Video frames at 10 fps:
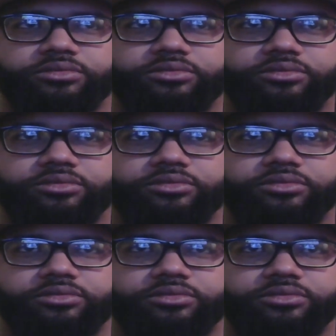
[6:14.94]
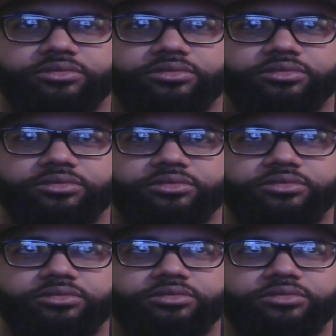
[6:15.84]

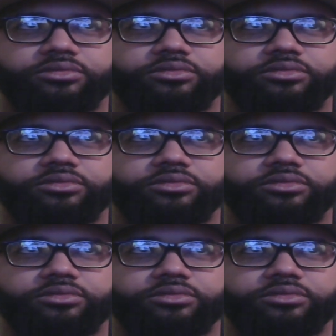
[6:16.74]
No one is speaking in this clip.